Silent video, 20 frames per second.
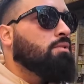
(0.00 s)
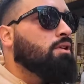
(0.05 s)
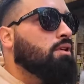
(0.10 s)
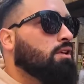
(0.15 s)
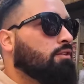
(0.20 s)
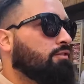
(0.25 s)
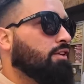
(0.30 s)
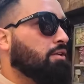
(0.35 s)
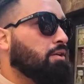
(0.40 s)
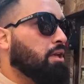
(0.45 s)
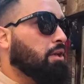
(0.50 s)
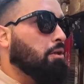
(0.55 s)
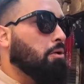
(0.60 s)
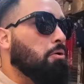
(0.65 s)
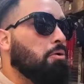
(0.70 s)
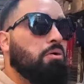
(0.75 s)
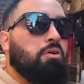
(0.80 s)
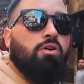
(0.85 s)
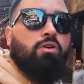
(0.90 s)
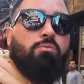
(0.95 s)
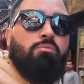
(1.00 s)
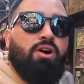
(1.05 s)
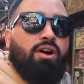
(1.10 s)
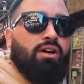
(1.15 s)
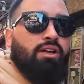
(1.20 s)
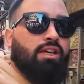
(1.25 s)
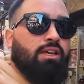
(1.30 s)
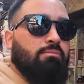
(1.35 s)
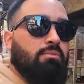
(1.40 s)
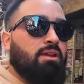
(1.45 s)
you know, very local
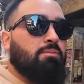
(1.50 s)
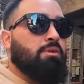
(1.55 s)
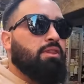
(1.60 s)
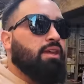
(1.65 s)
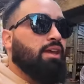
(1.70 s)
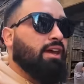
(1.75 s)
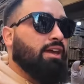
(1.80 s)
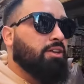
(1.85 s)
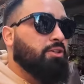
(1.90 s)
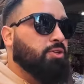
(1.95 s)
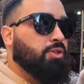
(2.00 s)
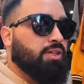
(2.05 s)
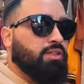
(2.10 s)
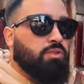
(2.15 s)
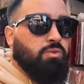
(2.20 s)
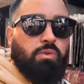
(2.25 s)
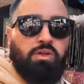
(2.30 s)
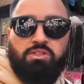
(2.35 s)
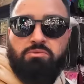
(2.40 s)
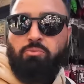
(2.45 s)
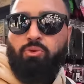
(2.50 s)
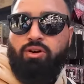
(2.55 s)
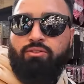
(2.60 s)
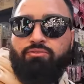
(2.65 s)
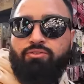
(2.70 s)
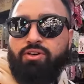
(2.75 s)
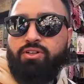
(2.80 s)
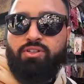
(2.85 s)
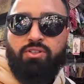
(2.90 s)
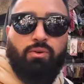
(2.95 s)
market. Maybe the entrance was more
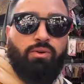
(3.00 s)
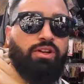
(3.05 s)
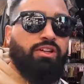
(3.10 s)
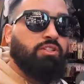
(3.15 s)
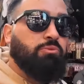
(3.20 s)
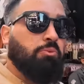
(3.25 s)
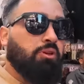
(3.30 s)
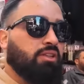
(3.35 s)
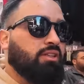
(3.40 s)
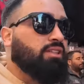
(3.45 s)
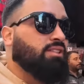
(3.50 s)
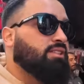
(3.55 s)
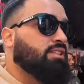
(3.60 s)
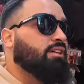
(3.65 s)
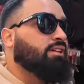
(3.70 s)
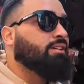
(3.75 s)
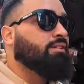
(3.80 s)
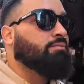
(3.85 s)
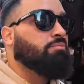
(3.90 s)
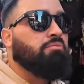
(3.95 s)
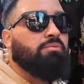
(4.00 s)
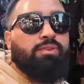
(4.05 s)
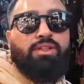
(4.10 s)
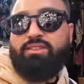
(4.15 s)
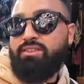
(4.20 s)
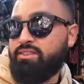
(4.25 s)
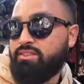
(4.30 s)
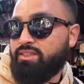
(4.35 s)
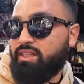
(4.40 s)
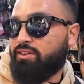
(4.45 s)
for tourists, but this here,
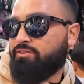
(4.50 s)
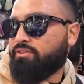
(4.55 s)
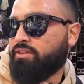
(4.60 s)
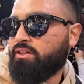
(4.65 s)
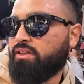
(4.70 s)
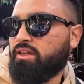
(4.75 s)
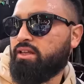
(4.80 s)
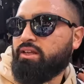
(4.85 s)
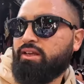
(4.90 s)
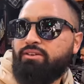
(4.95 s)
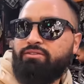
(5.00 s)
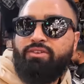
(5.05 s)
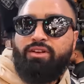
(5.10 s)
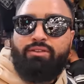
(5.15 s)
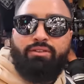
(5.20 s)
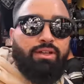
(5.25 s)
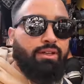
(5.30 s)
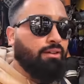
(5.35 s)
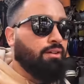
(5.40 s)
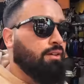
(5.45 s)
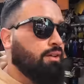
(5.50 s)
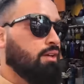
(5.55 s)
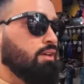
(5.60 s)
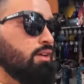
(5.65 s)
this is definitely like a very